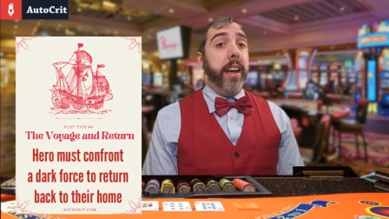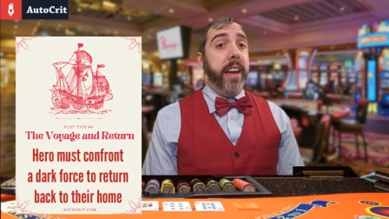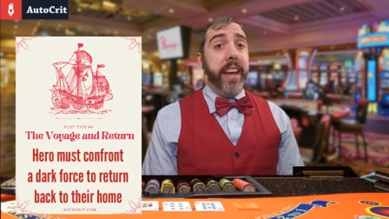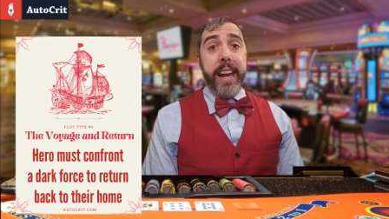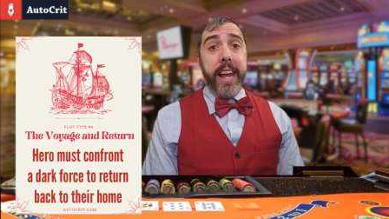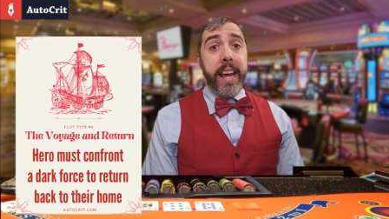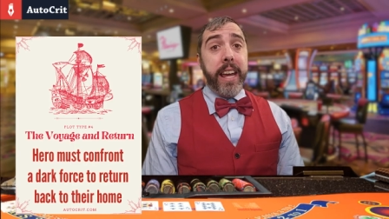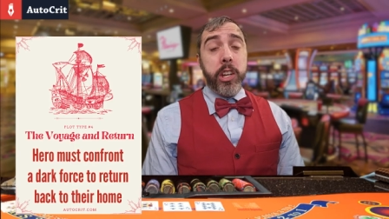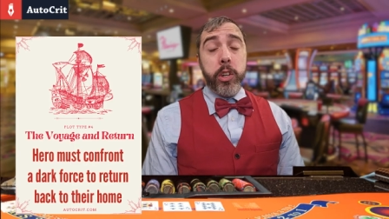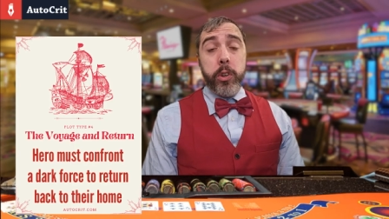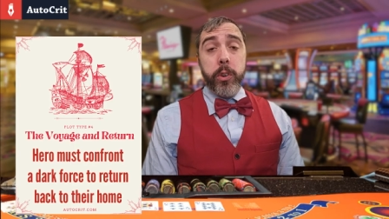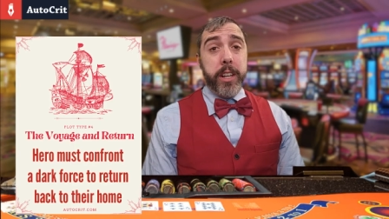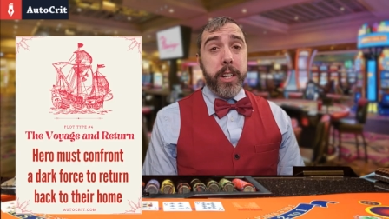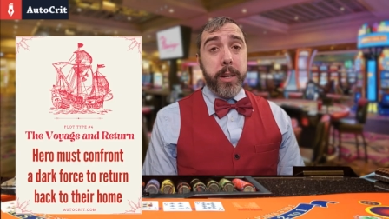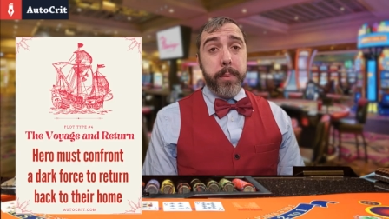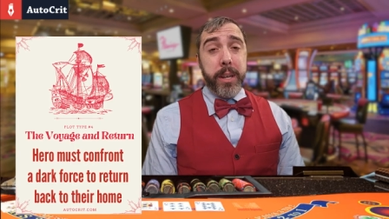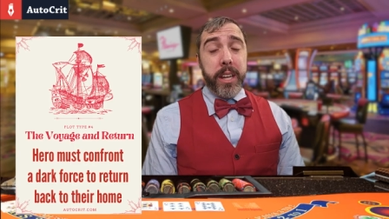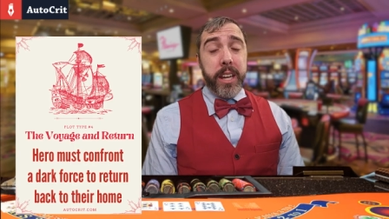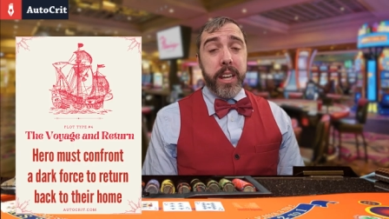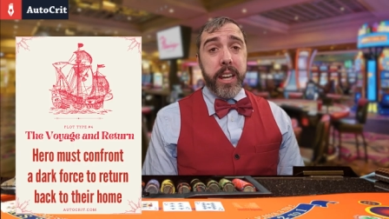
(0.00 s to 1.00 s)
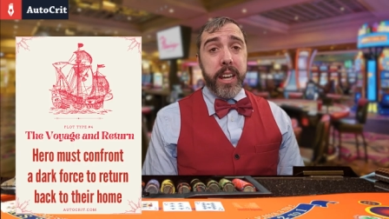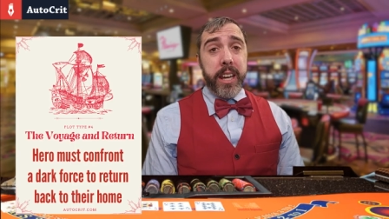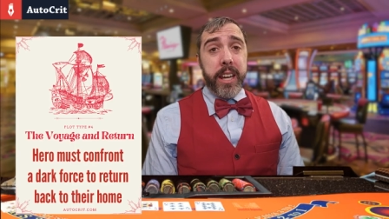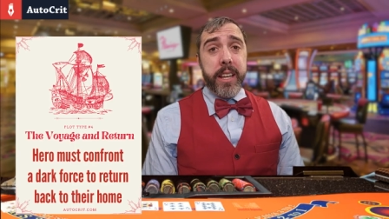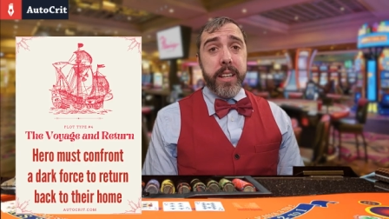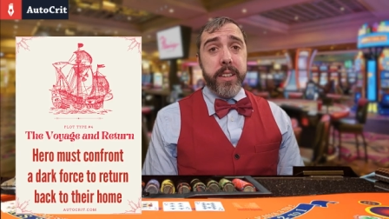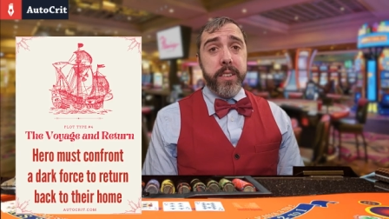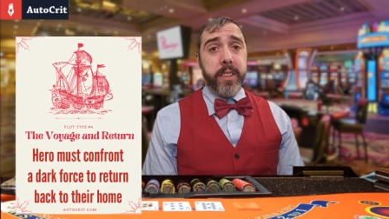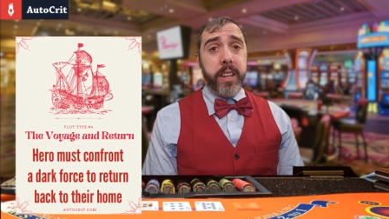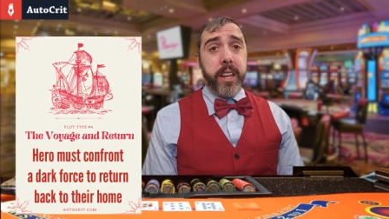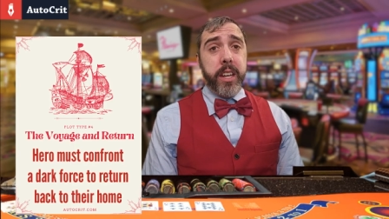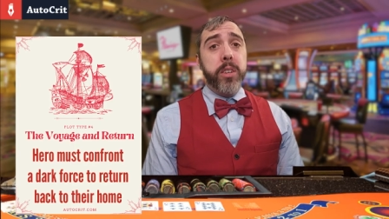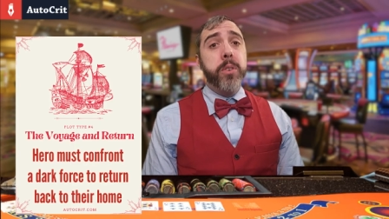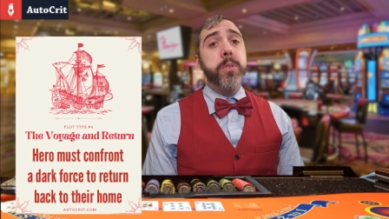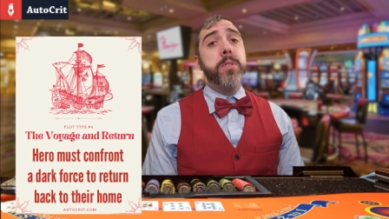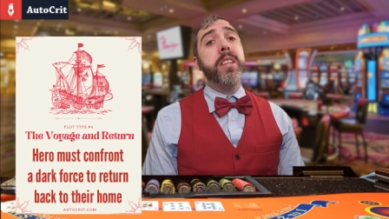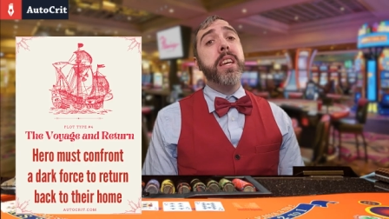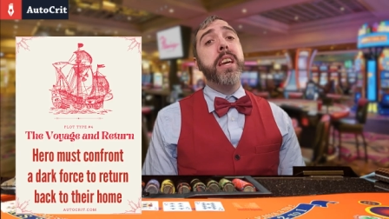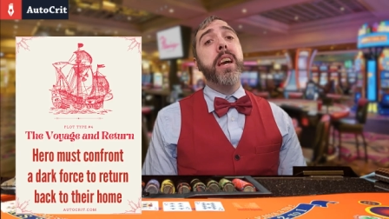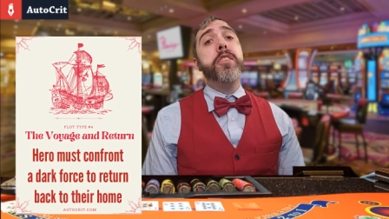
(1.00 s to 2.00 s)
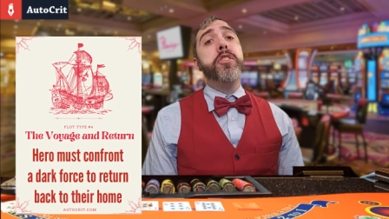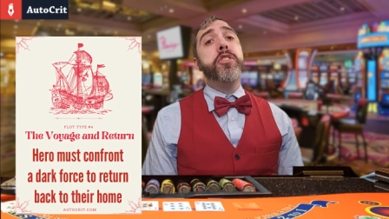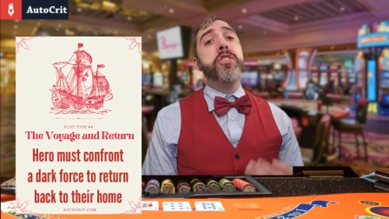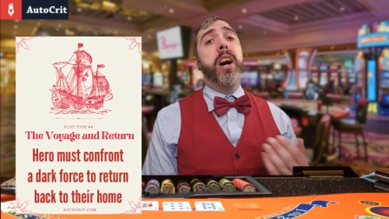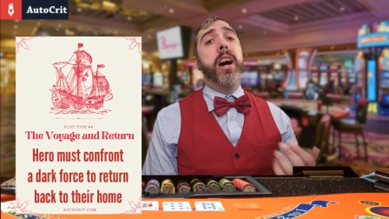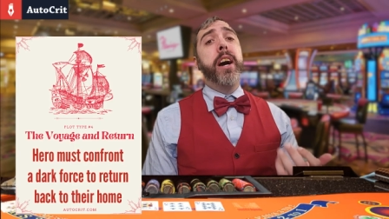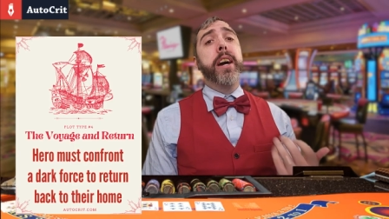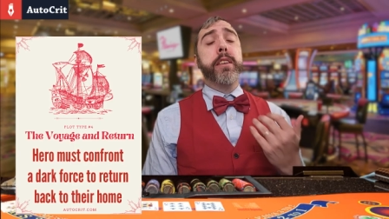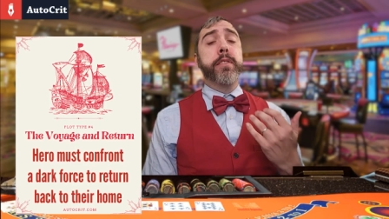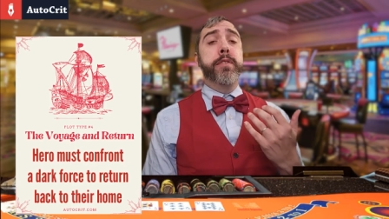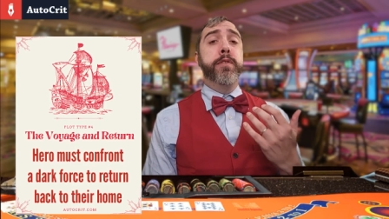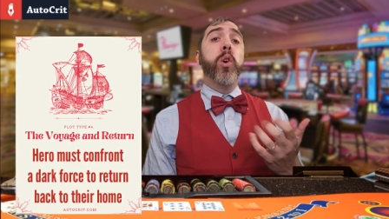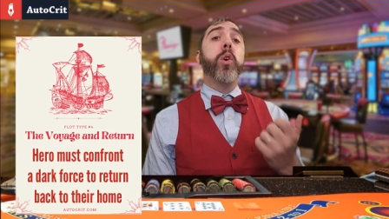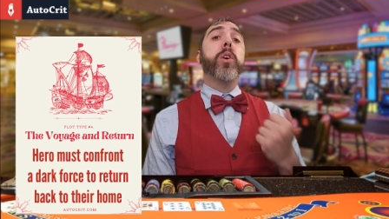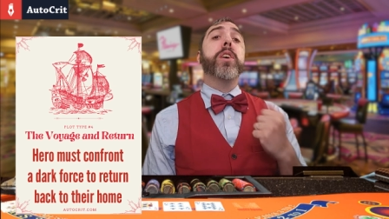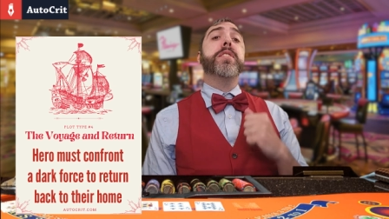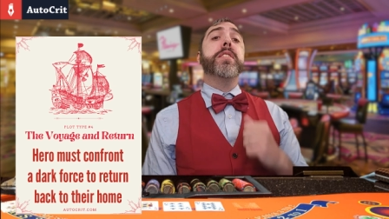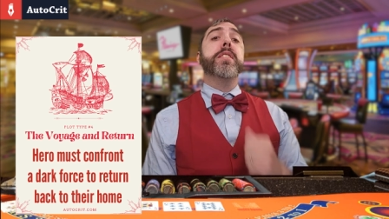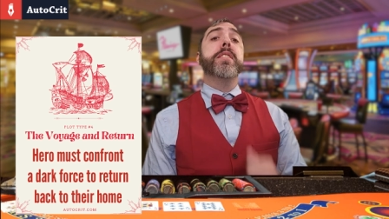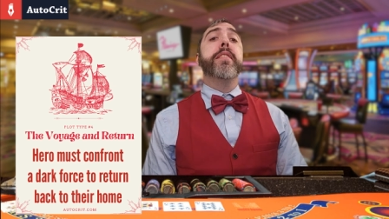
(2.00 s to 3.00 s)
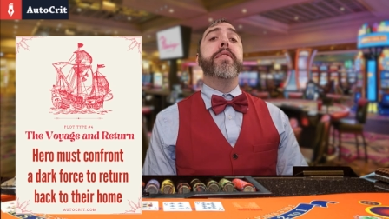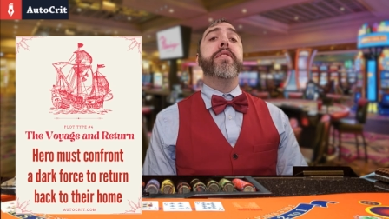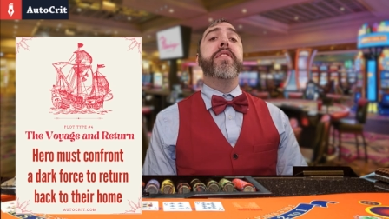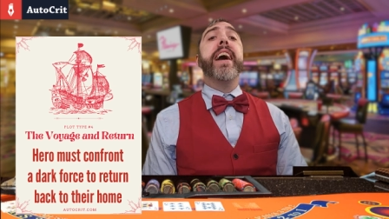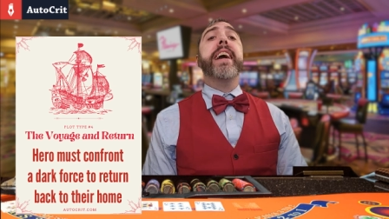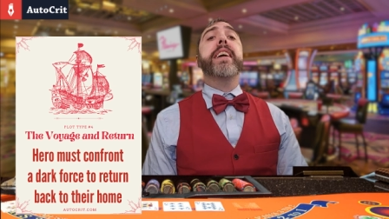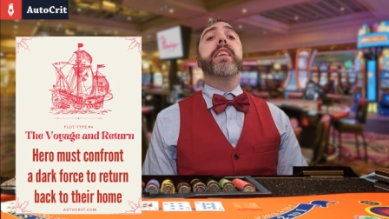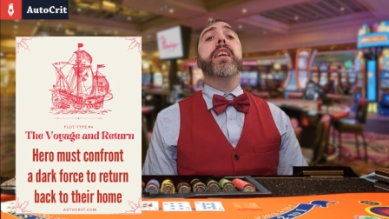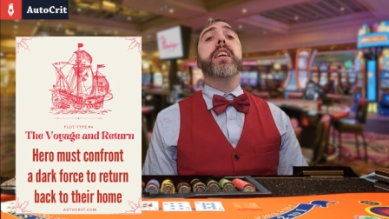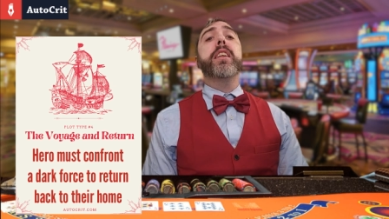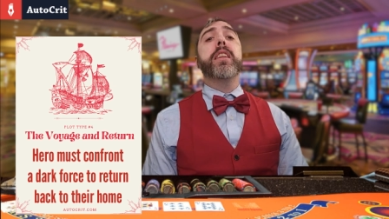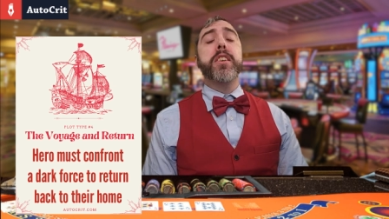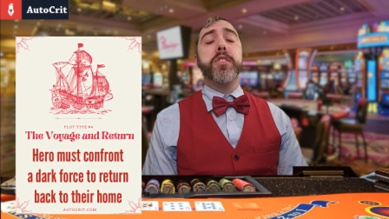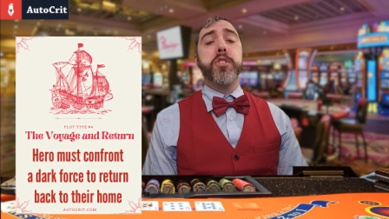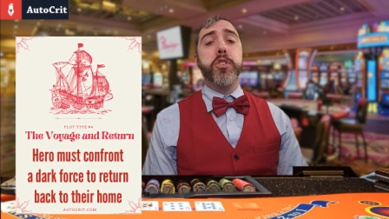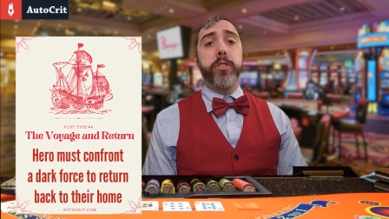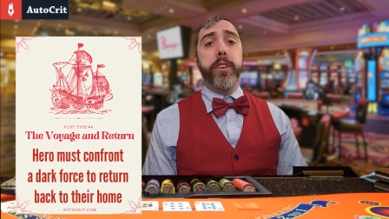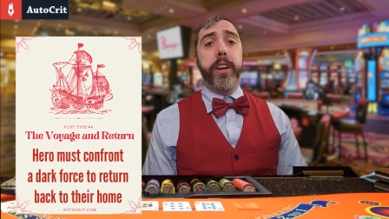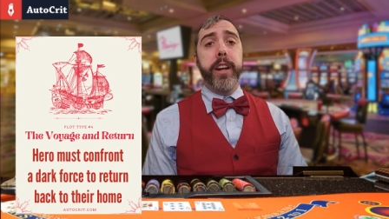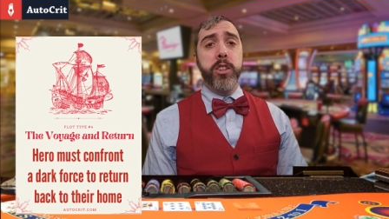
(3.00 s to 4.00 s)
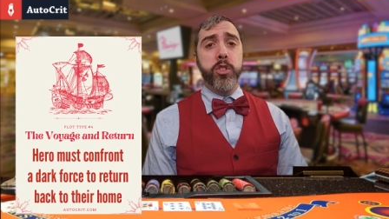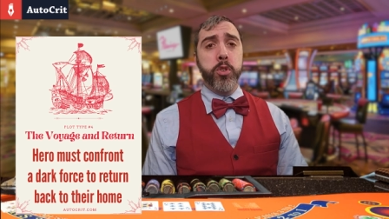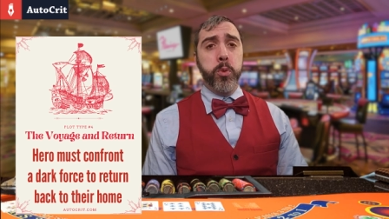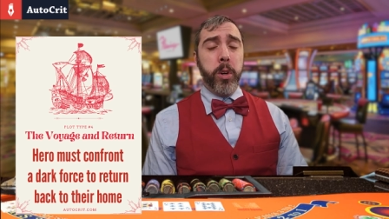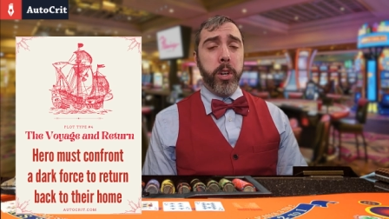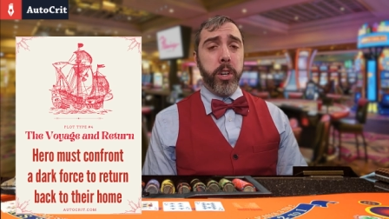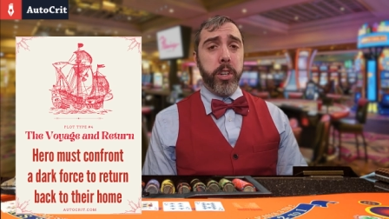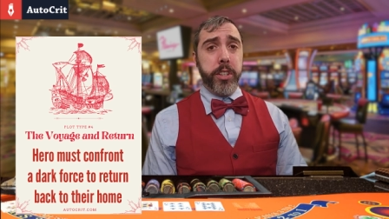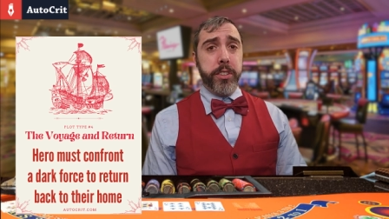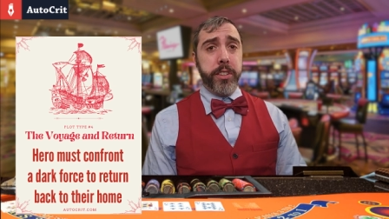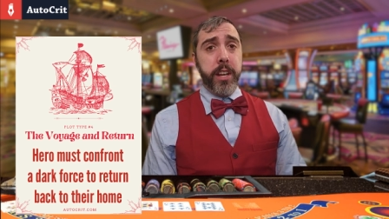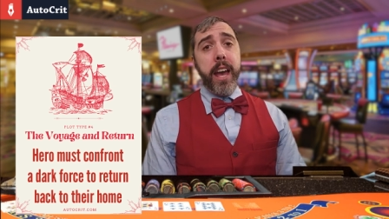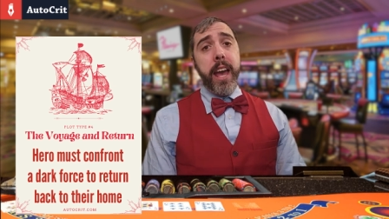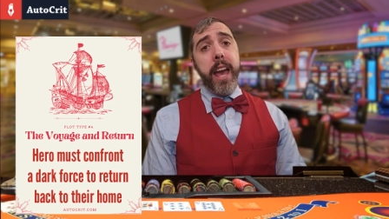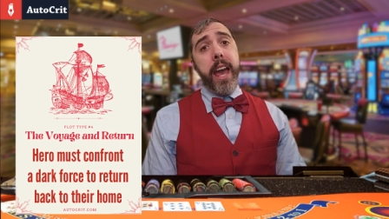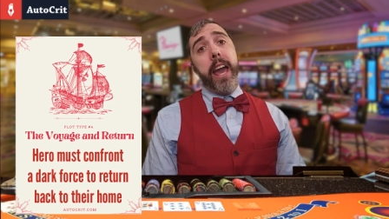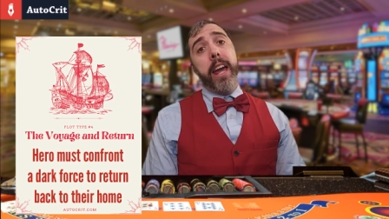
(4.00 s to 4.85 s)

It ain't going to be easy. You see, a dark force is affecting this strange world,